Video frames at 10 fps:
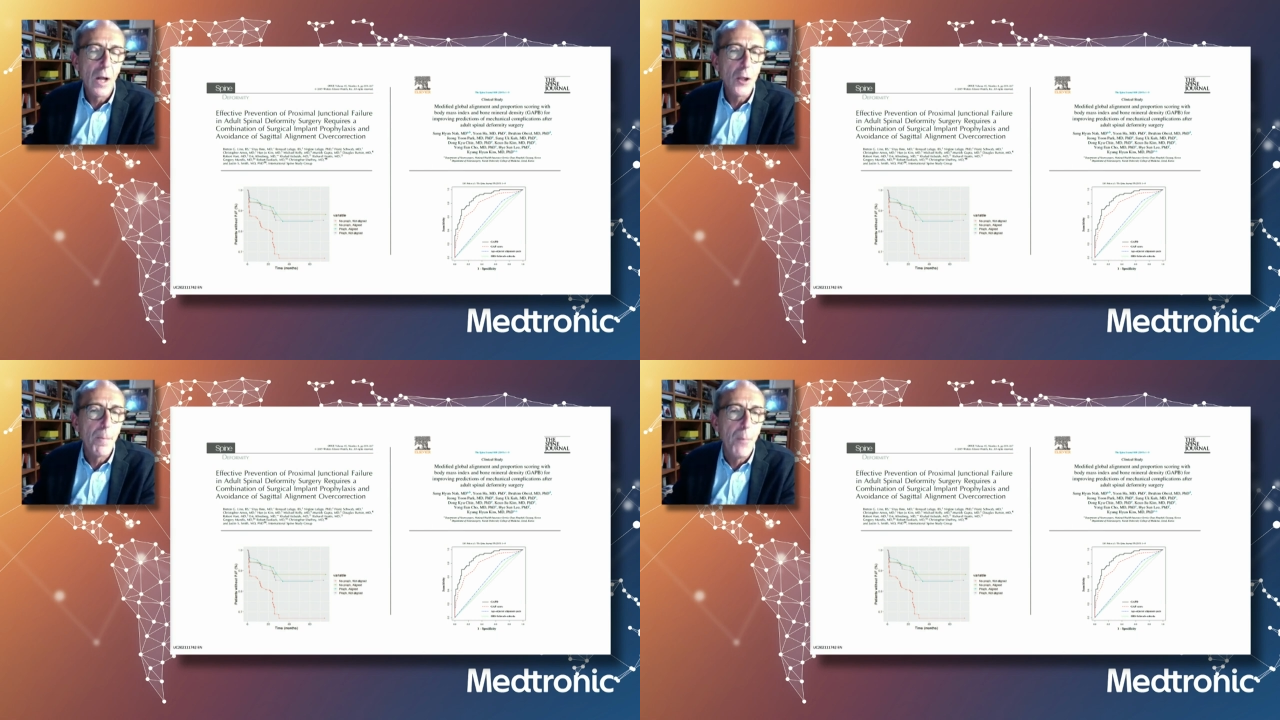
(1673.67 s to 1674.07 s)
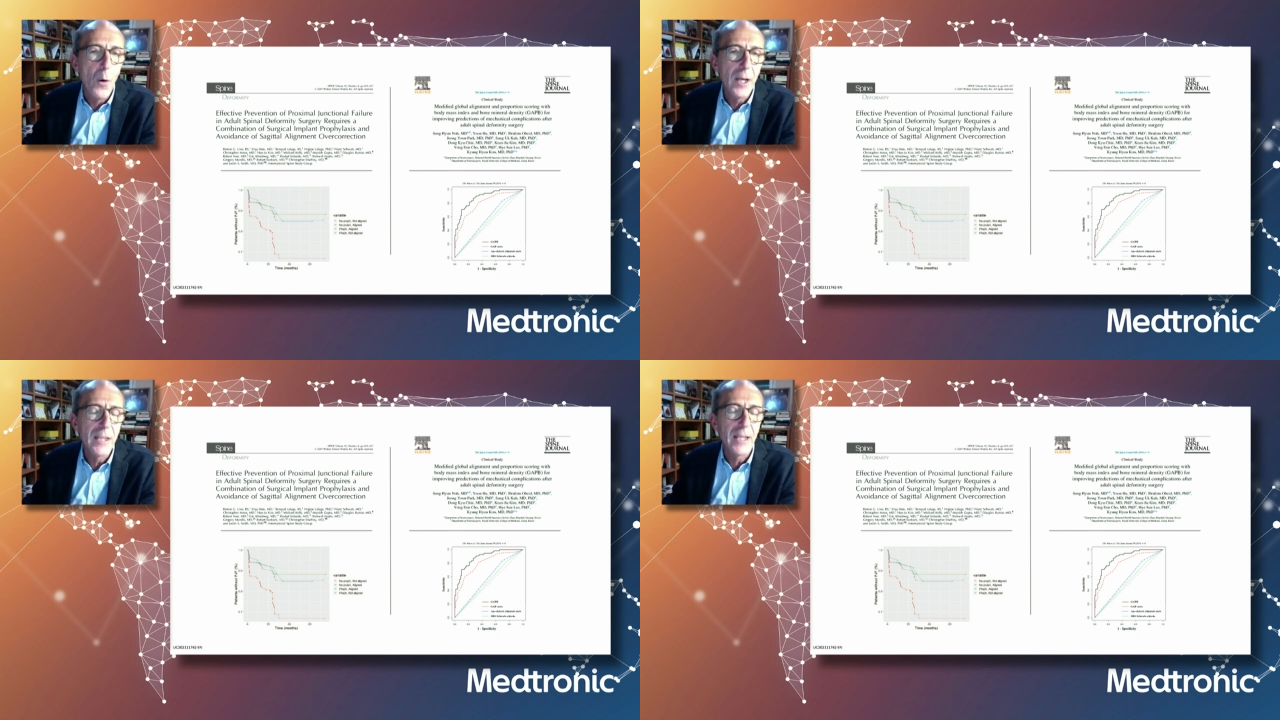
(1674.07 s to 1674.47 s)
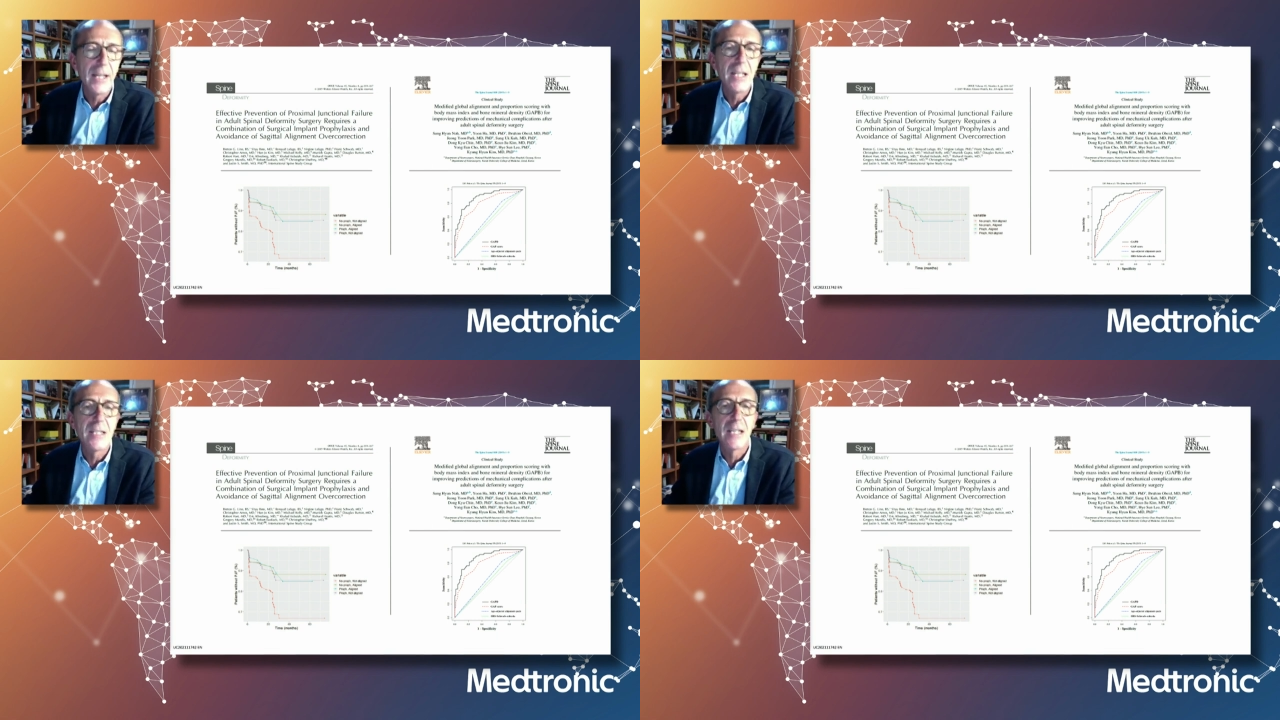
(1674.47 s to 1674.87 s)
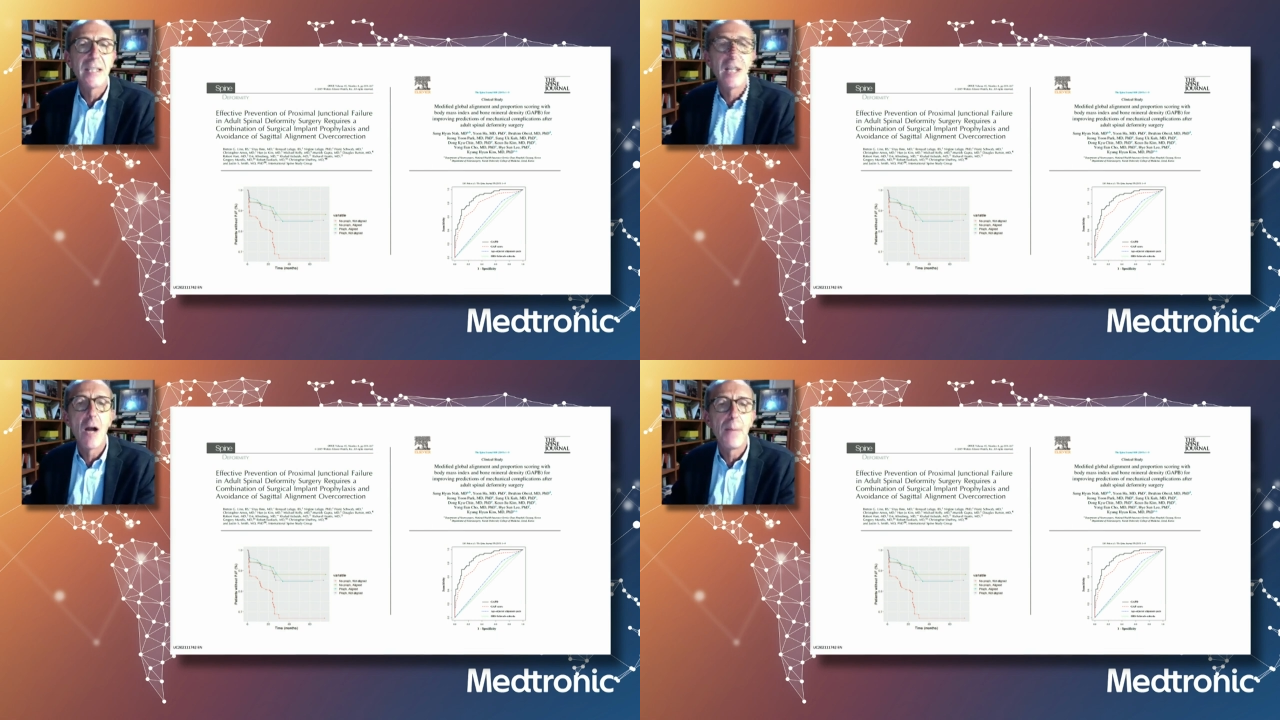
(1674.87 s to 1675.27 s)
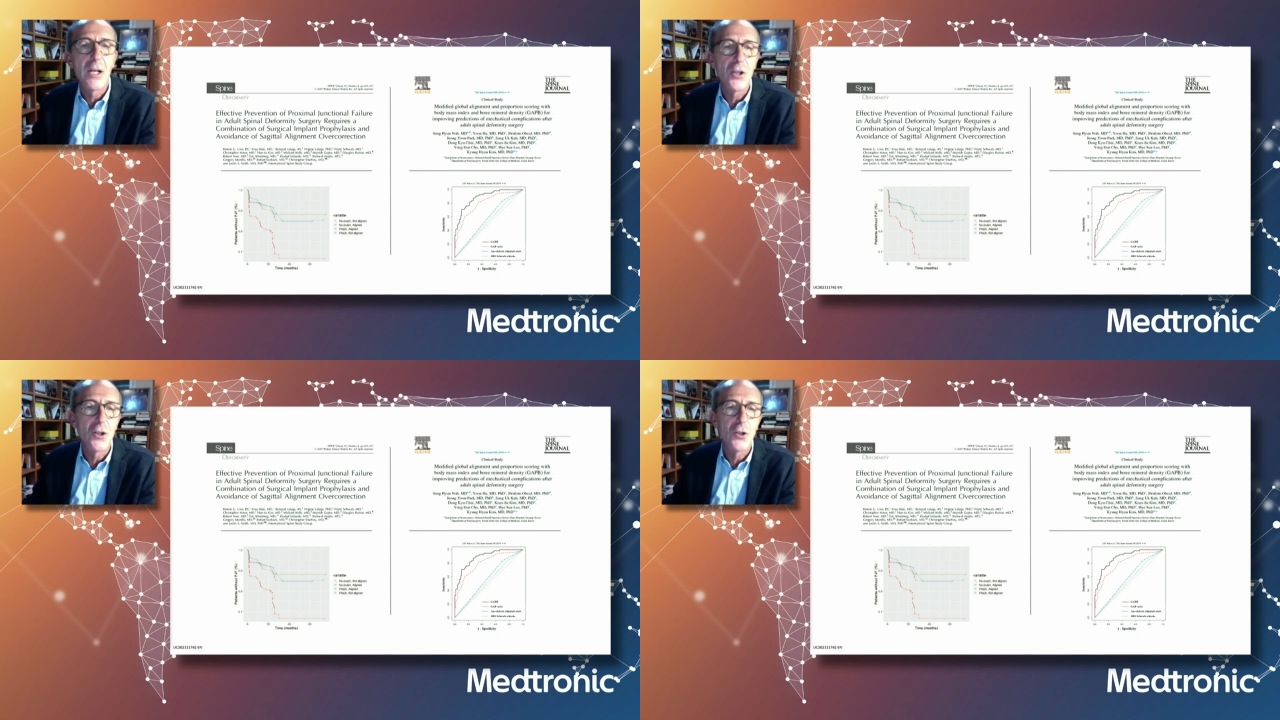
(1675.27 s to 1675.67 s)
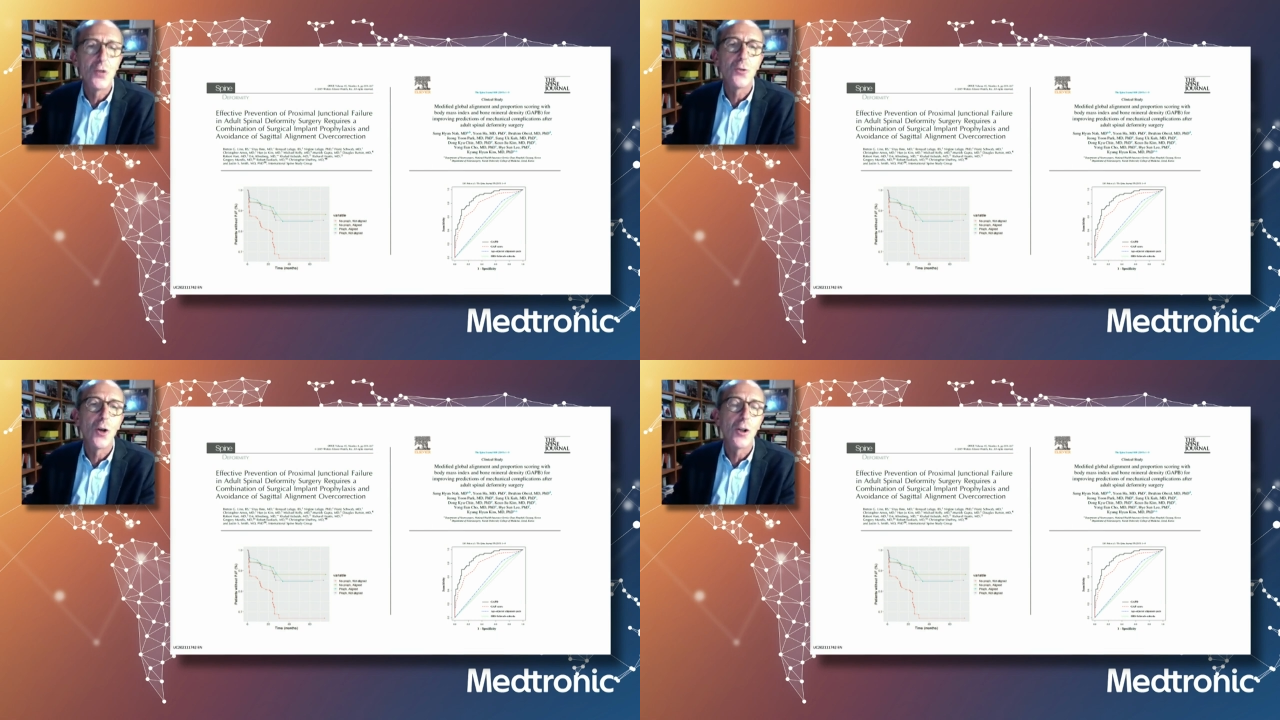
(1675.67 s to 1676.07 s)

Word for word: Well, the point is that in our patients, you